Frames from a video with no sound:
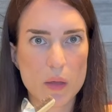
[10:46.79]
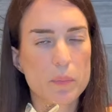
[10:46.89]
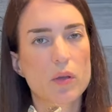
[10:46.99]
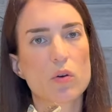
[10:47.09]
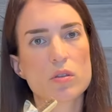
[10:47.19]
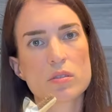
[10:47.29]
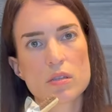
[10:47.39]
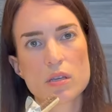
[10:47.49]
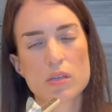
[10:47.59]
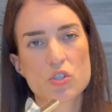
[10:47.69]
because
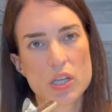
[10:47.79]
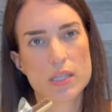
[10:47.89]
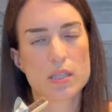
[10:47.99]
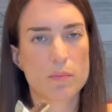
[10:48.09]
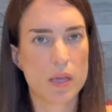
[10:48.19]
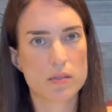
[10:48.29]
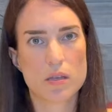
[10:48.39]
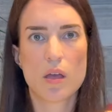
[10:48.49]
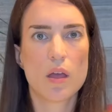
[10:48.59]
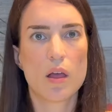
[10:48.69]
it just
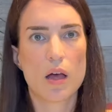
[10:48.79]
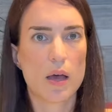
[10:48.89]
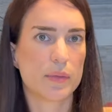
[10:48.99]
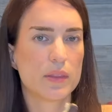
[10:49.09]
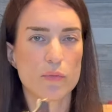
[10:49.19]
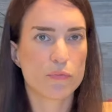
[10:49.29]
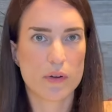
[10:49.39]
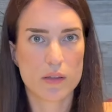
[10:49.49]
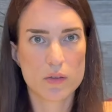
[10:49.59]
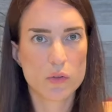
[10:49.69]
makes a different,